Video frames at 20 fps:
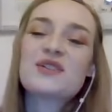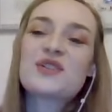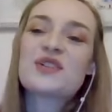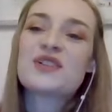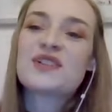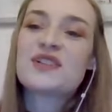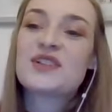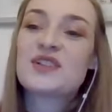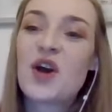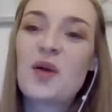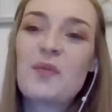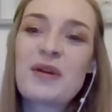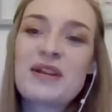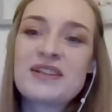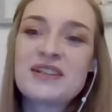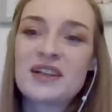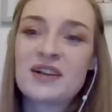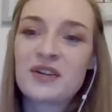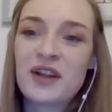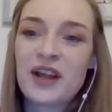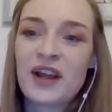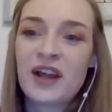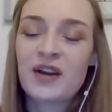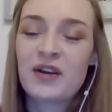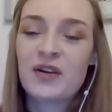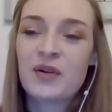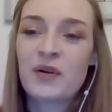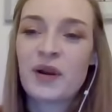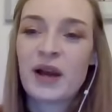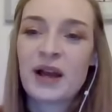She's just commenting on
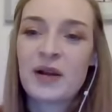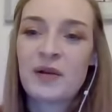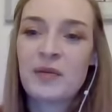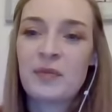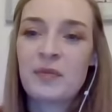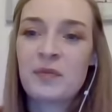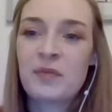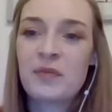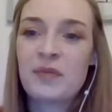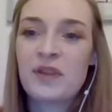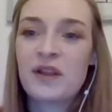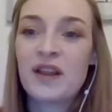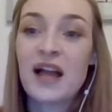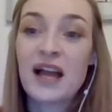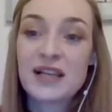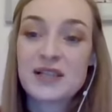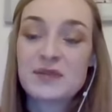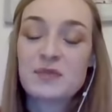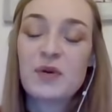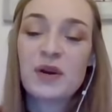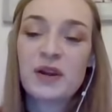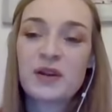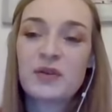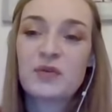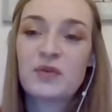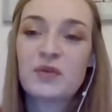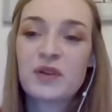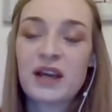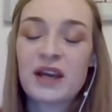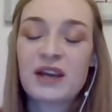how the last
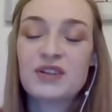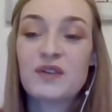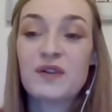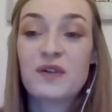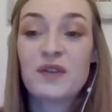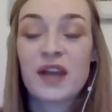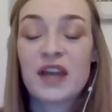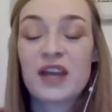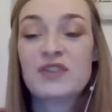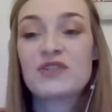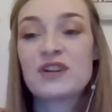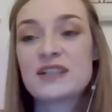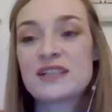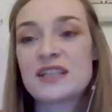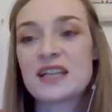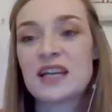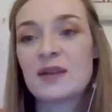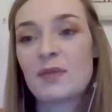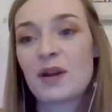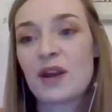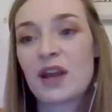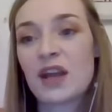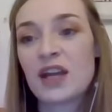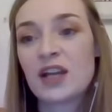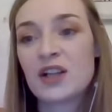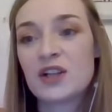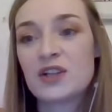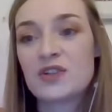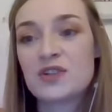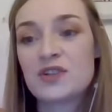point, she found that interesting about
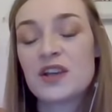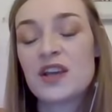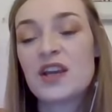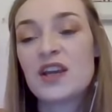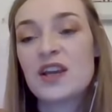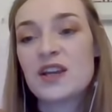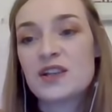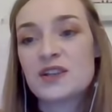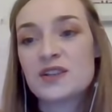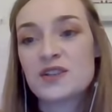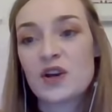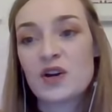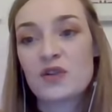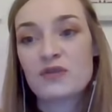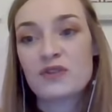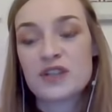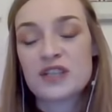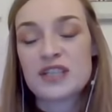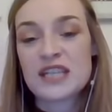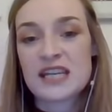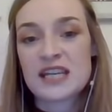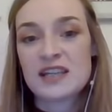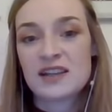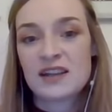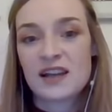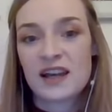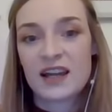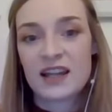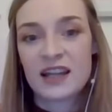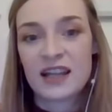English
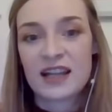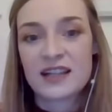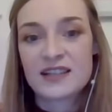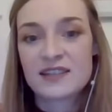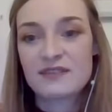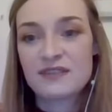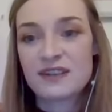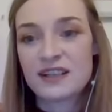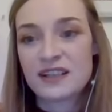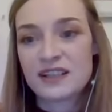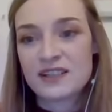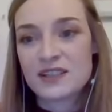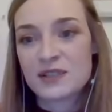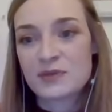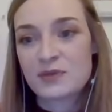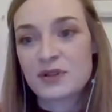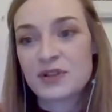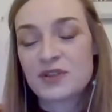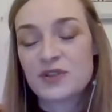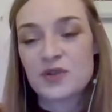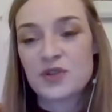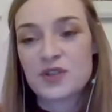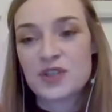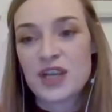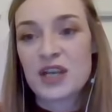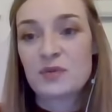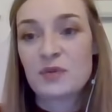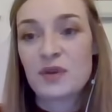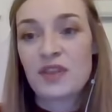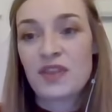sovereignty, and I guess the feelings that were
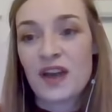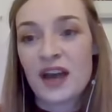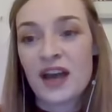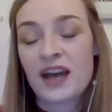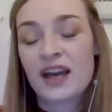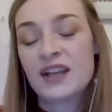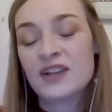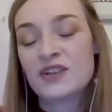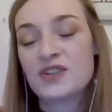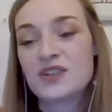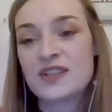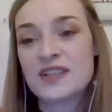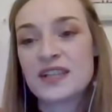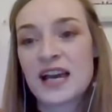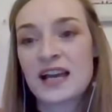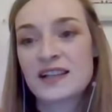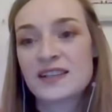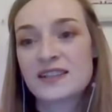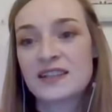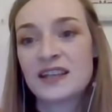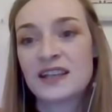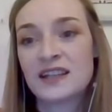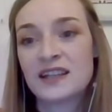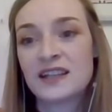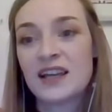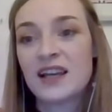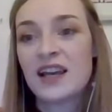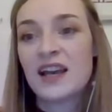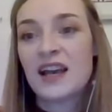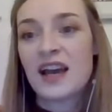associated with that. And she's
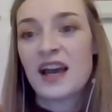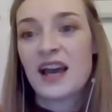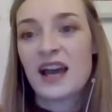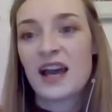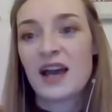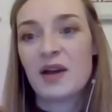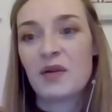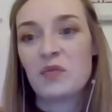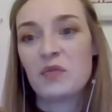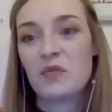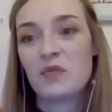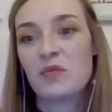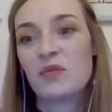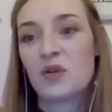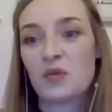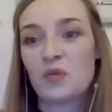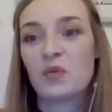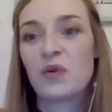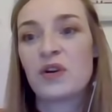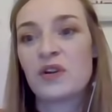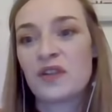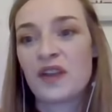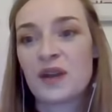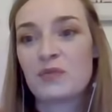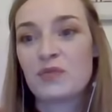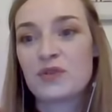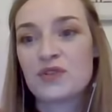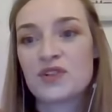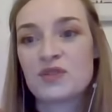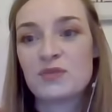asking, were
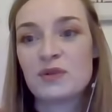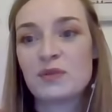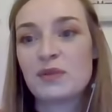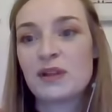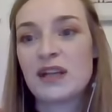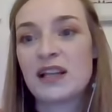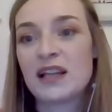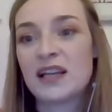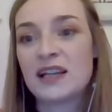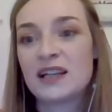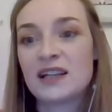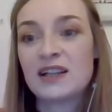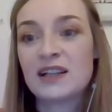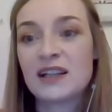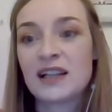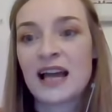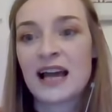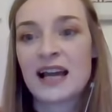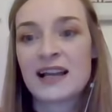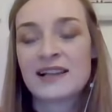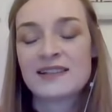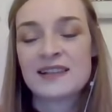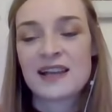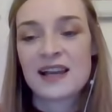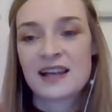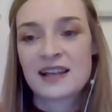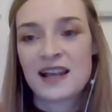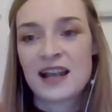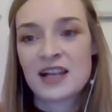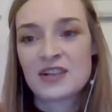they presumably like class
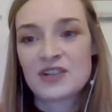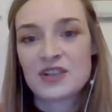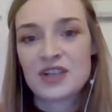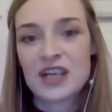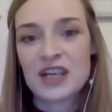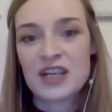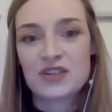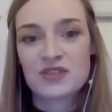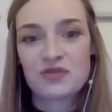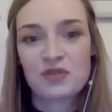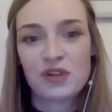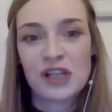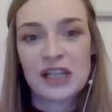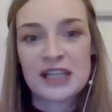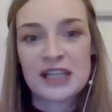and education